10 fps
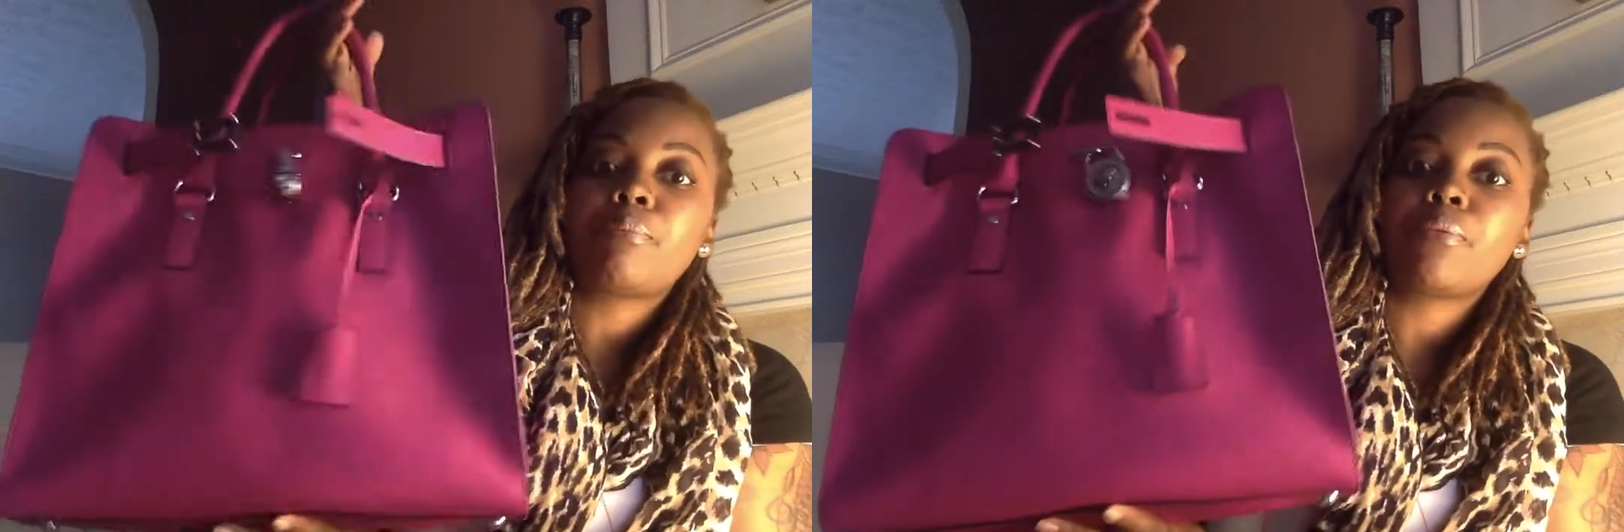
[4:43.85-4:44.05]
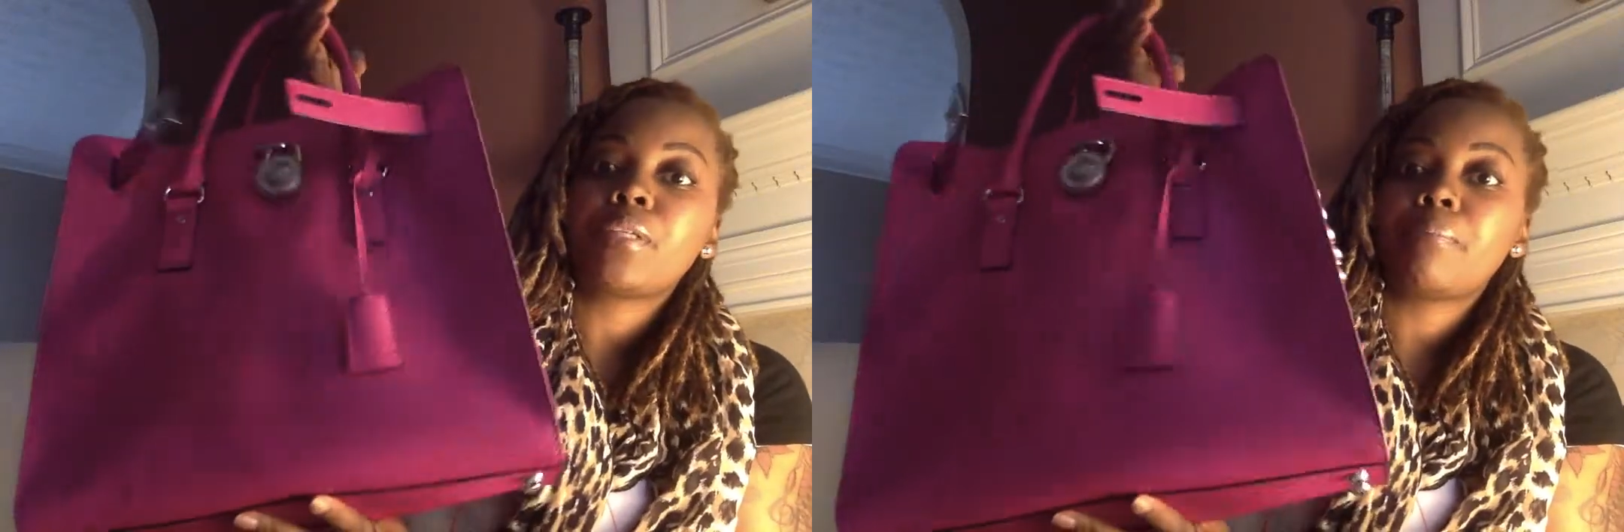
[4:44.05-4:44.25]

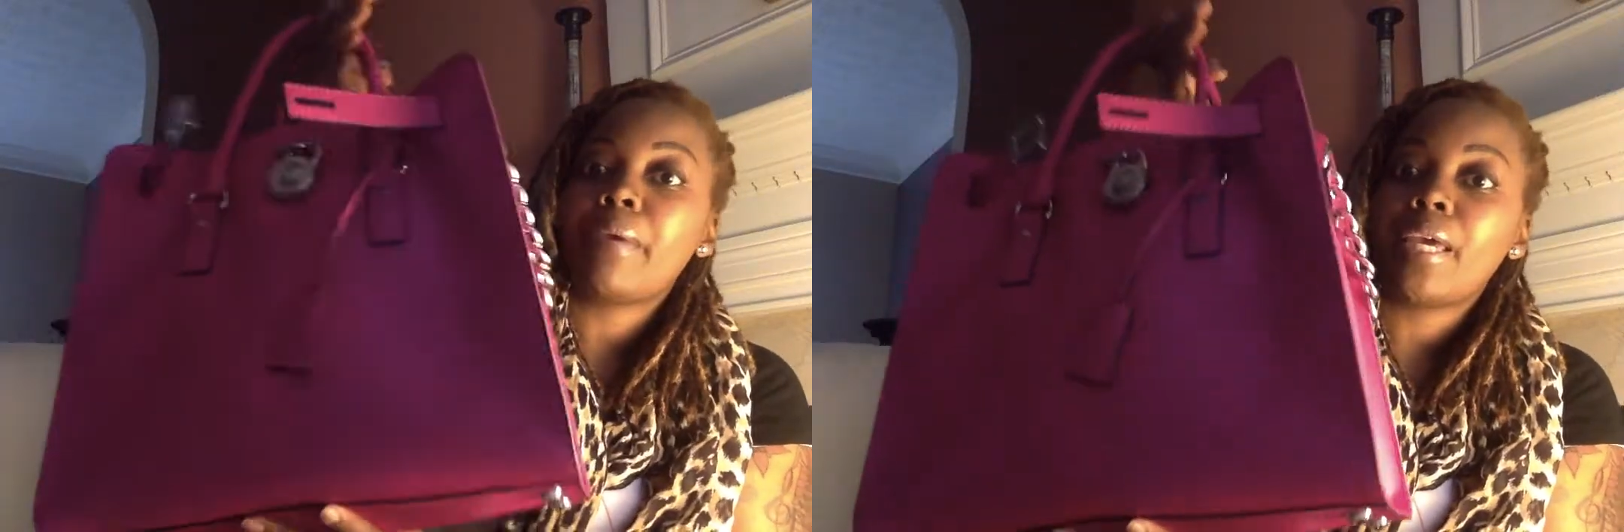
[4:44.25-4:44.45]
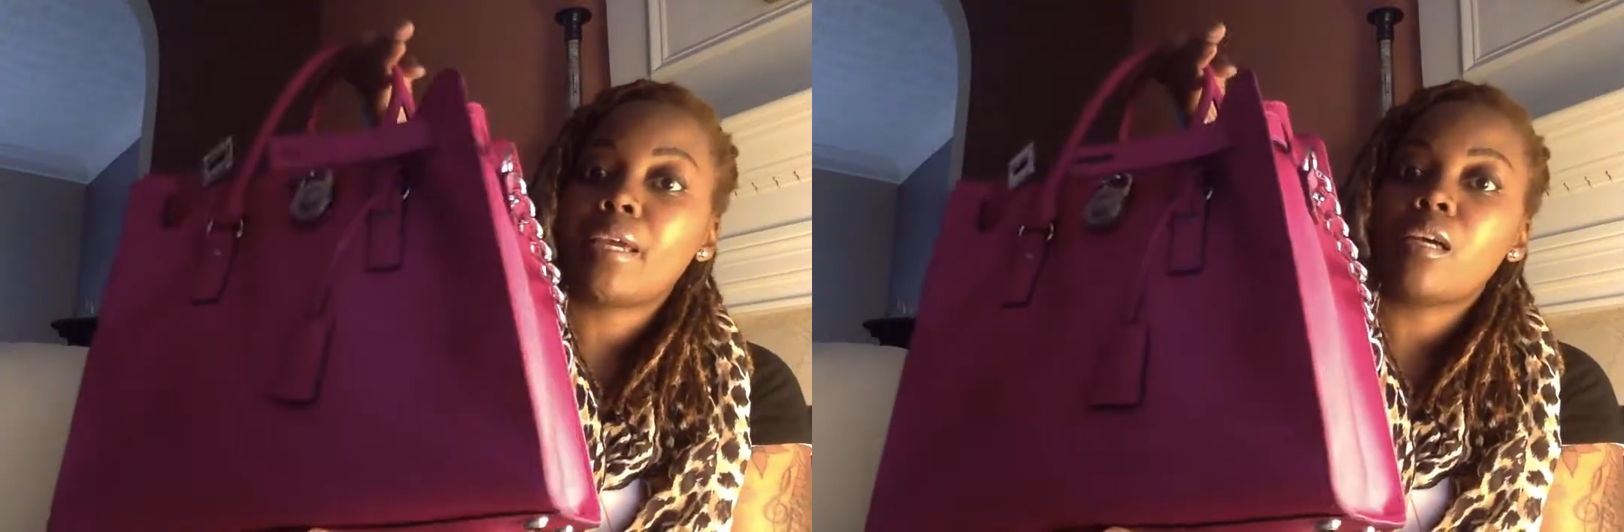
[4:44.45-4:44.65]
pretty
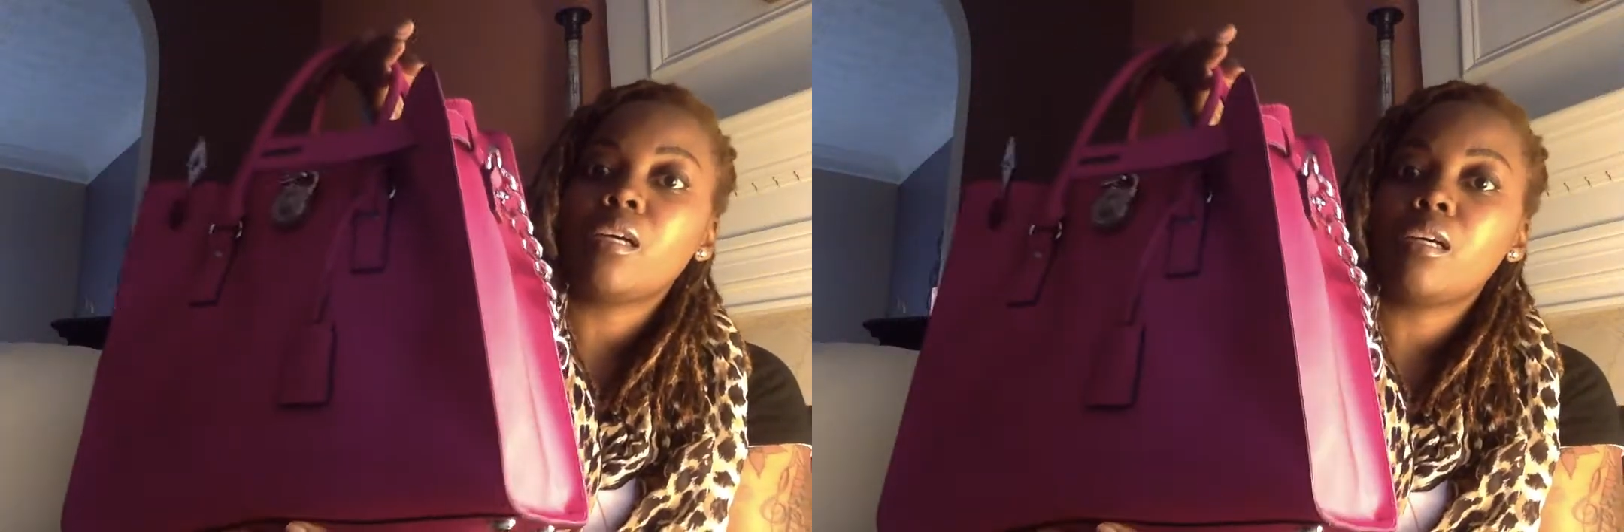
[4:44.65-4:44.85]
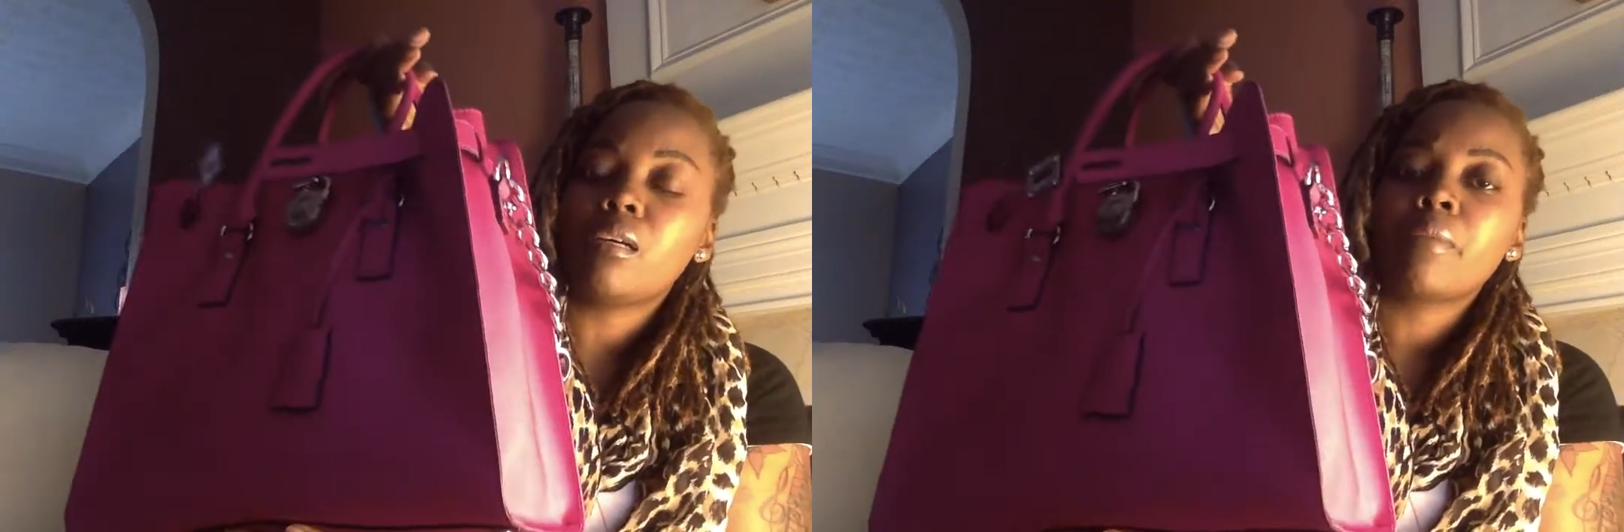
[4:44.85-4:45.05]
bag
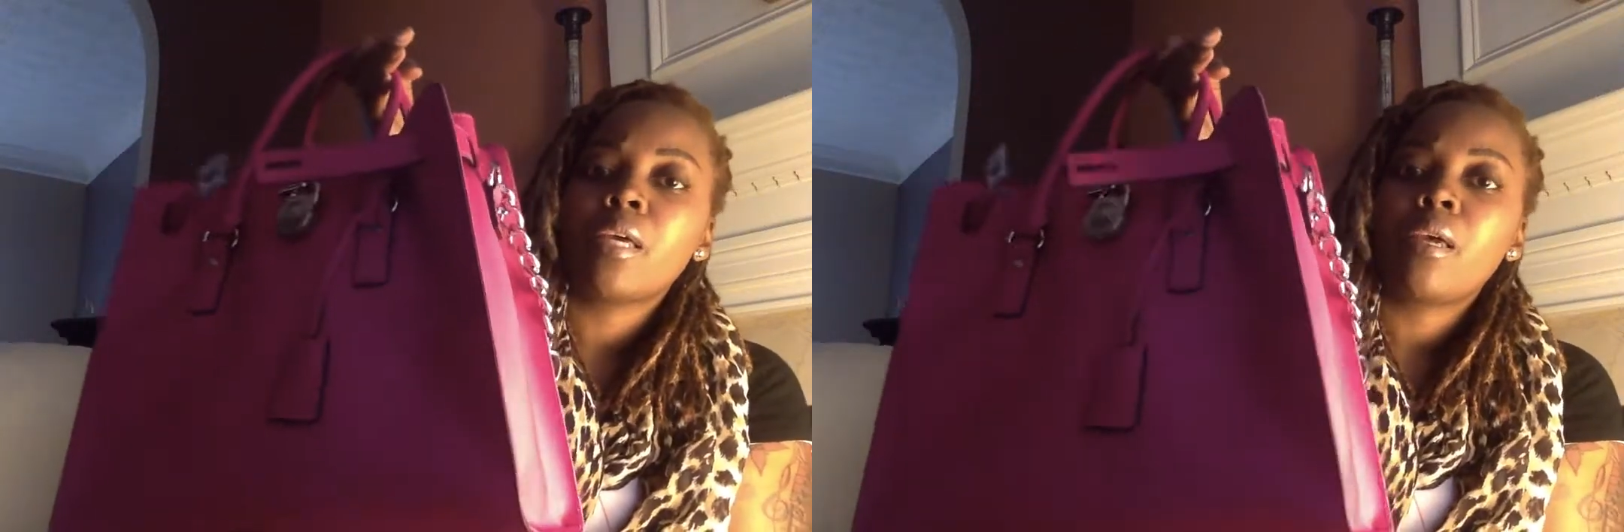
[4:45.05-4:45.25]
up,